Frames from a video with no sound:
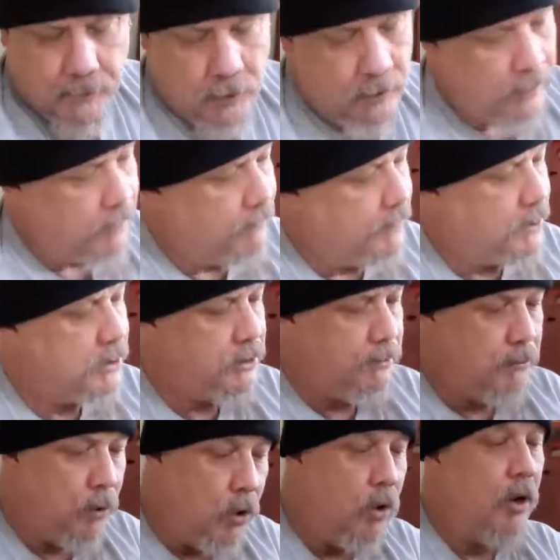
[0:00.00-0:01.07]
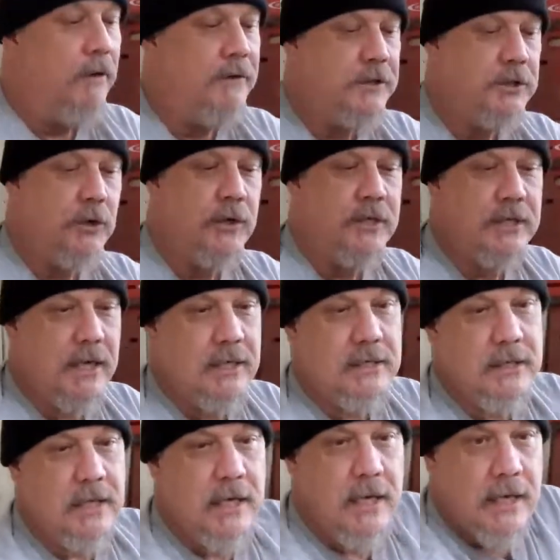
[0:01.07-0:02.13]
More of a soy
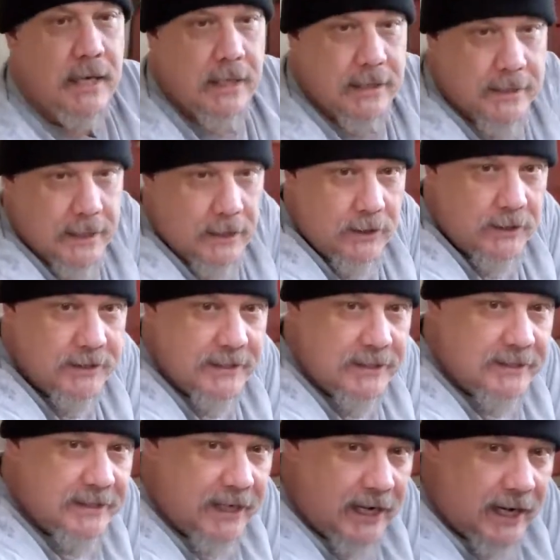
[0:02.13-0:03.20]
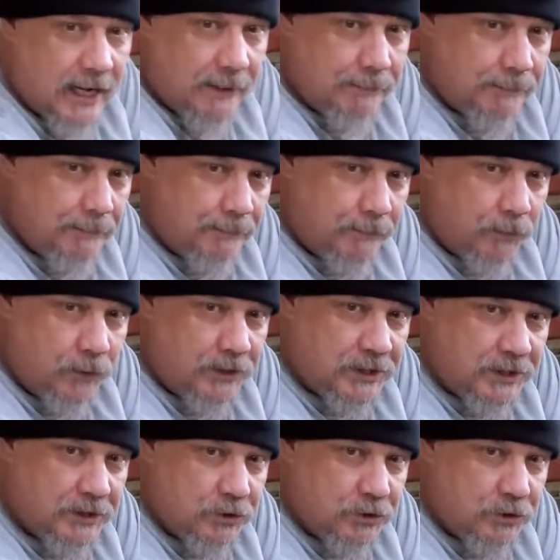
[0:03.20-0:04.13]
sauce. There is the top, which is